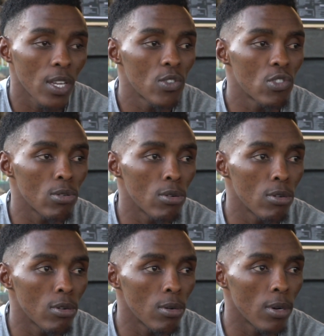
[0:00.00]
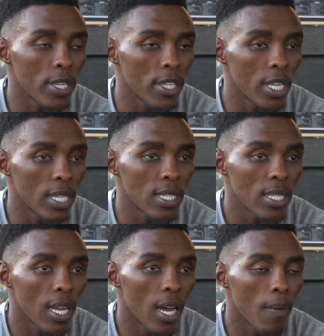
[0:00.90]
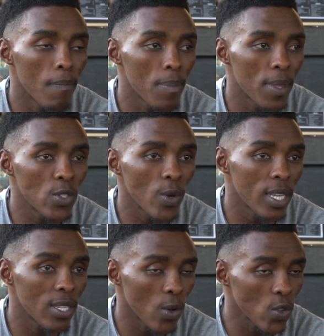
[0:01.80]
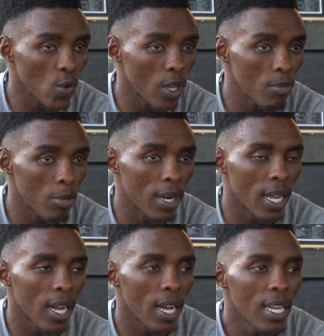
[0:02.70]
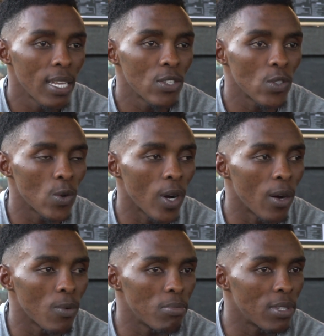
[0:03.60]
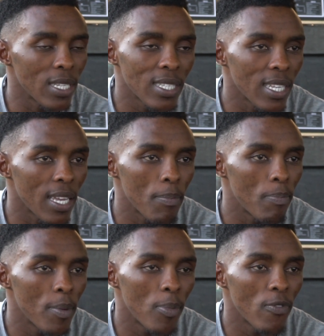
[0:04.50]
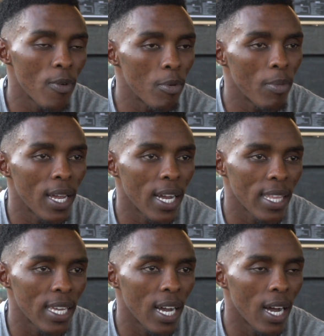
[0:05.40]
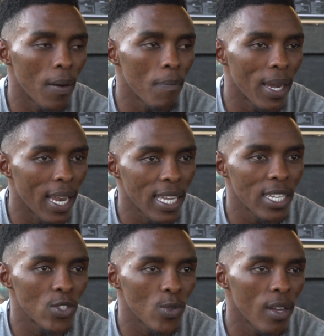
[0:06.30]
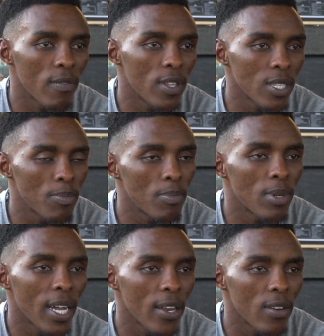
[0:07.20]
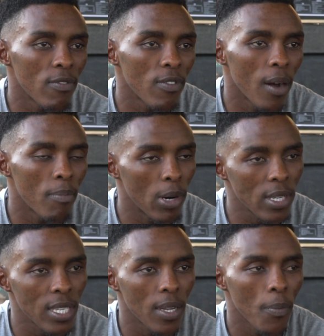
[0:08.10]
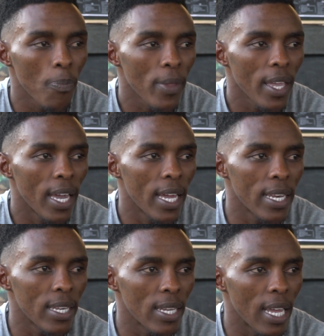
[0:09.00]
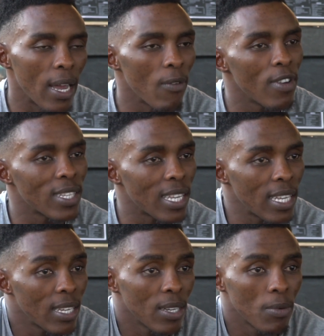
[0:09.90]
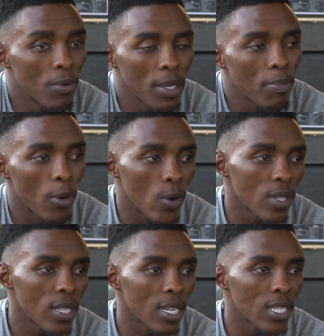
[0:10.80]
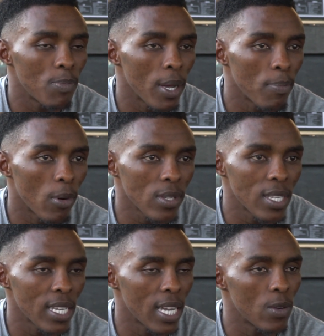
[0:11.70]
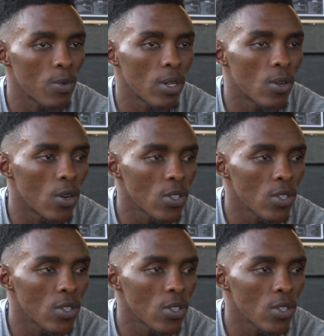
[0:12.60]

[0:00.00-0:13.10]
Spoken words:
So yes, this one is also in Pumalanga. So I'll just say people from Pumalanga, they are lucky to have this kind of boxing, and obviously we both respect boxing and we go